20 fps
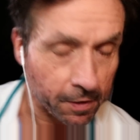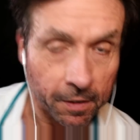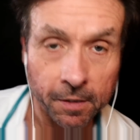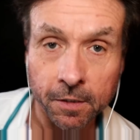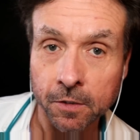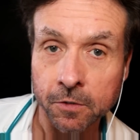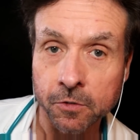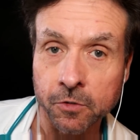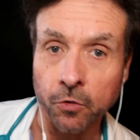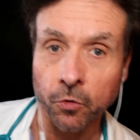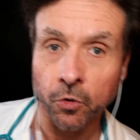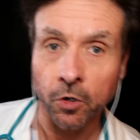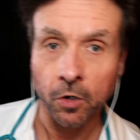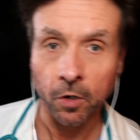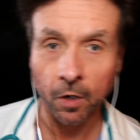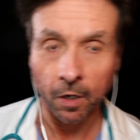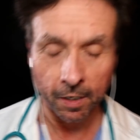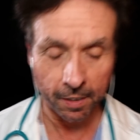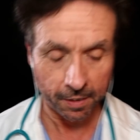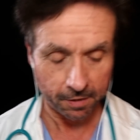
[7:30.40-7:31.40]
that I used the wrong
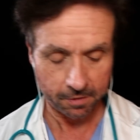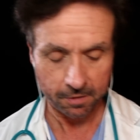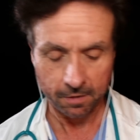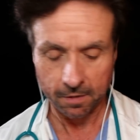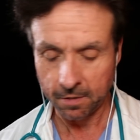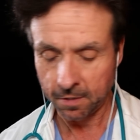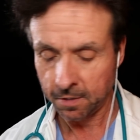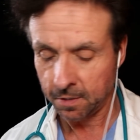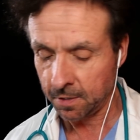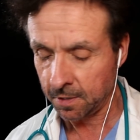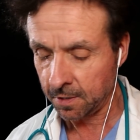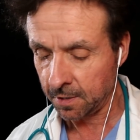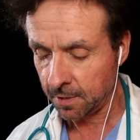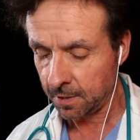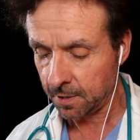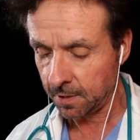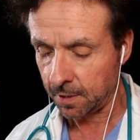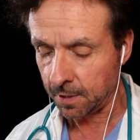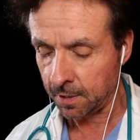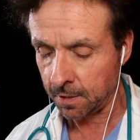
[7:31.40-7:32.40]
light
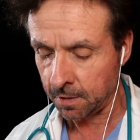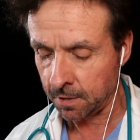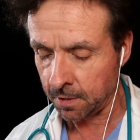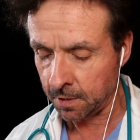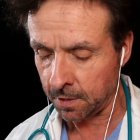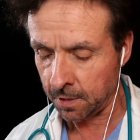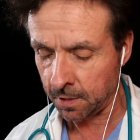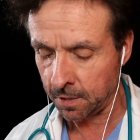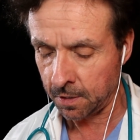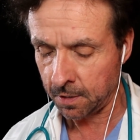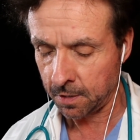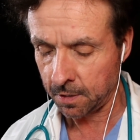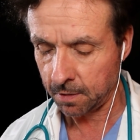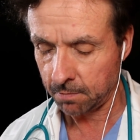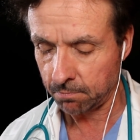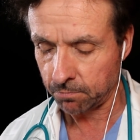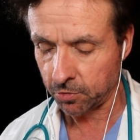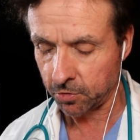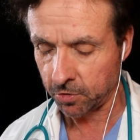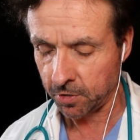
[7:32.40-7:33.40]
in the
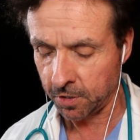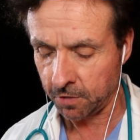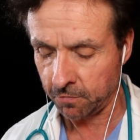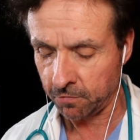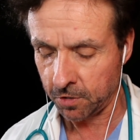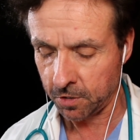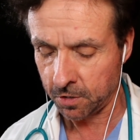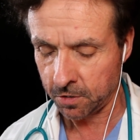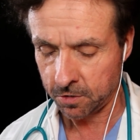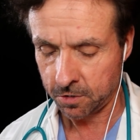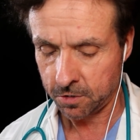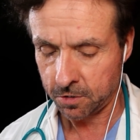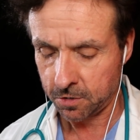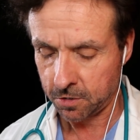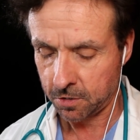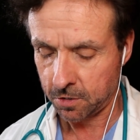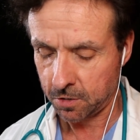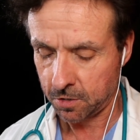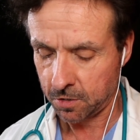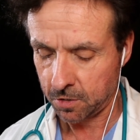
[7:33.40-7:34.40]
previous